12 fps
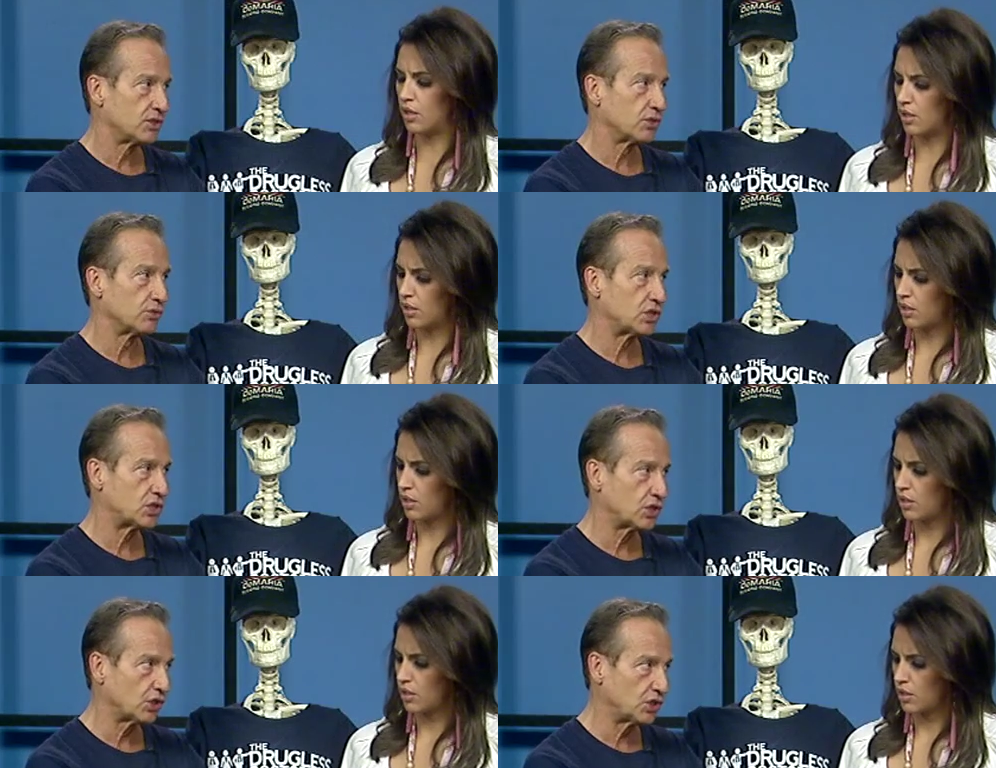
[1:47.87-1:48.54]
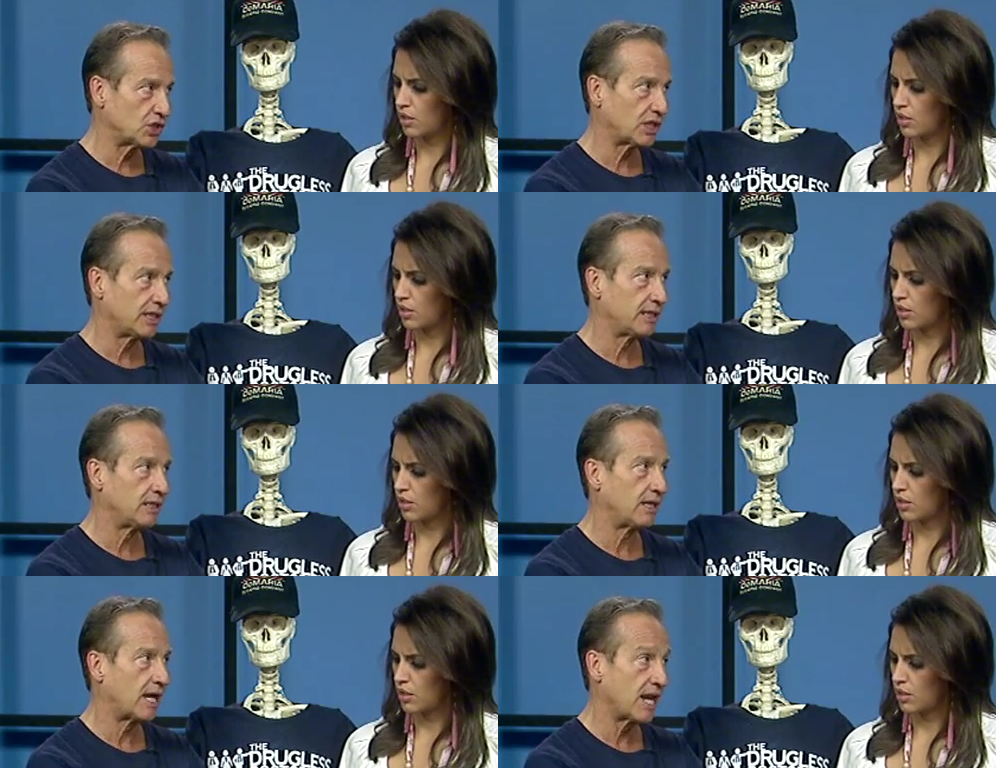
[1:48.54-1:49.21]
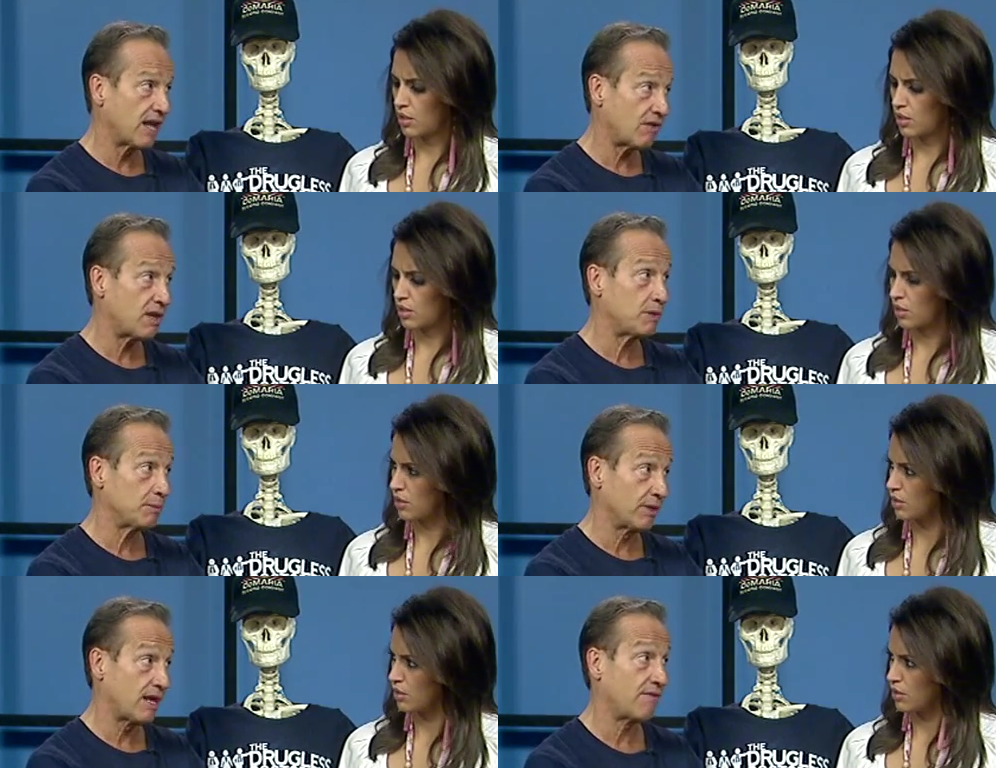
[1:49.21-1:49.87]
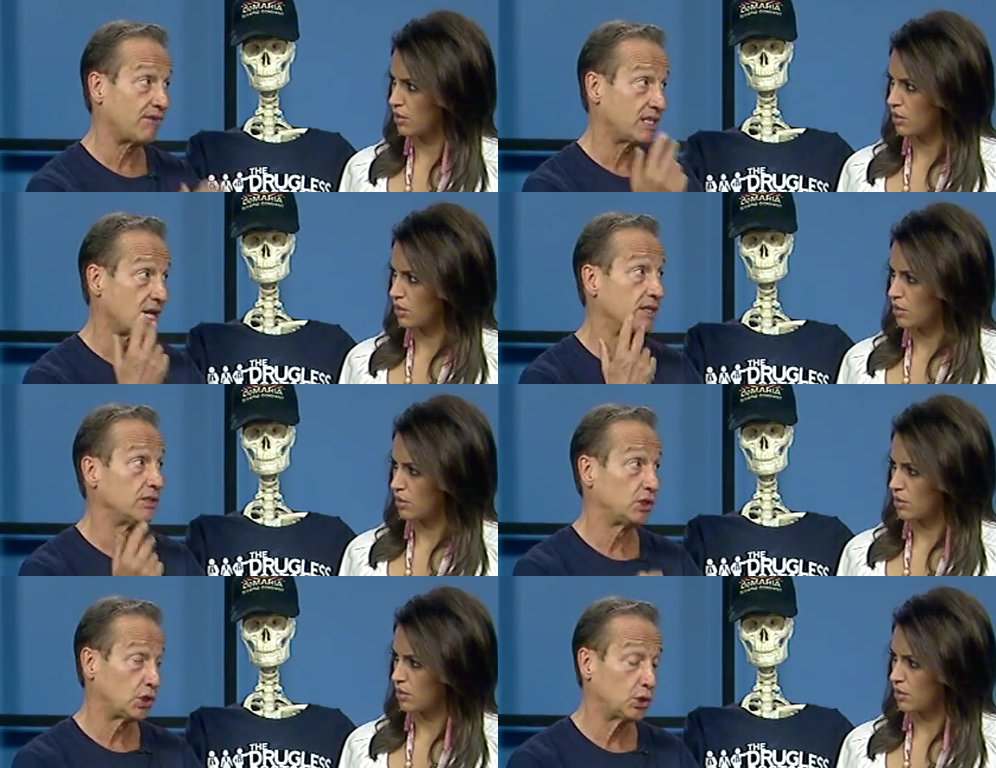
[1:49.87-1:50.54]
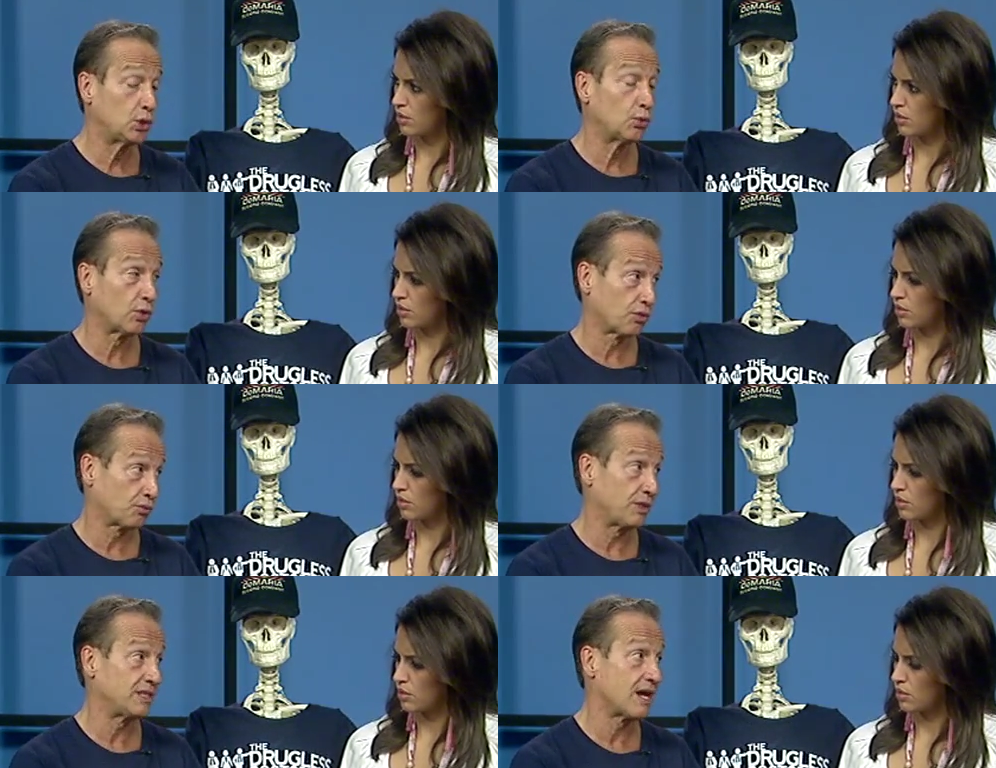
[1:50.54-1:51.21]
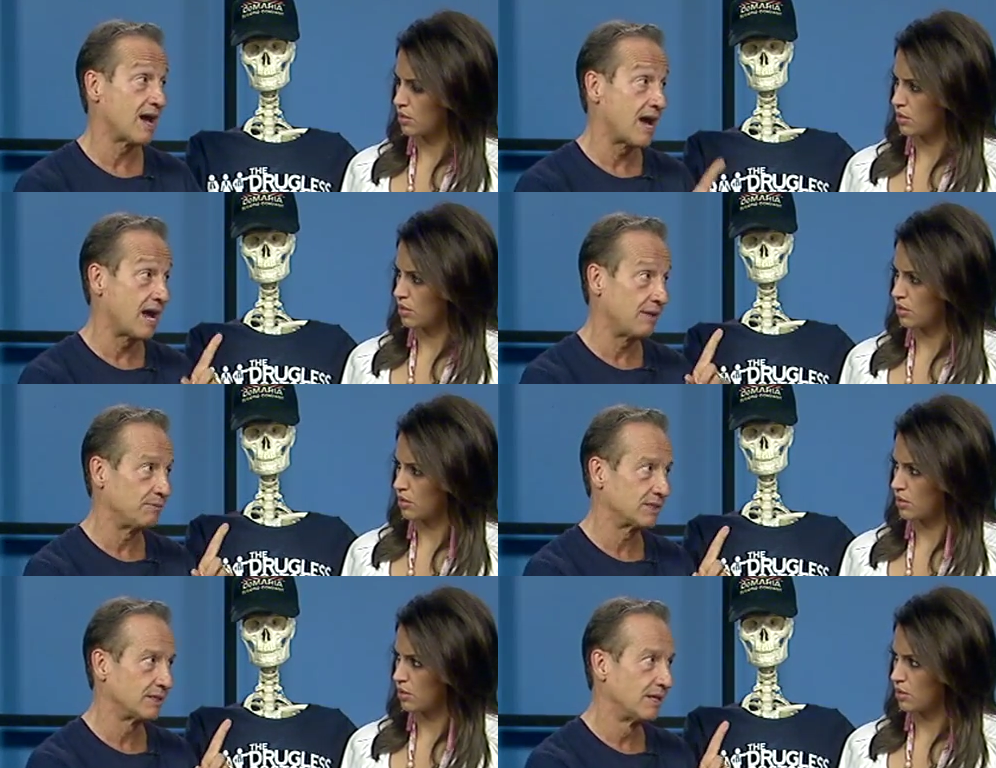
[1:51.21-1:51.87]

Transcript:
Speaker 1: So surgically, and I've had people have it done 2 or 3 times.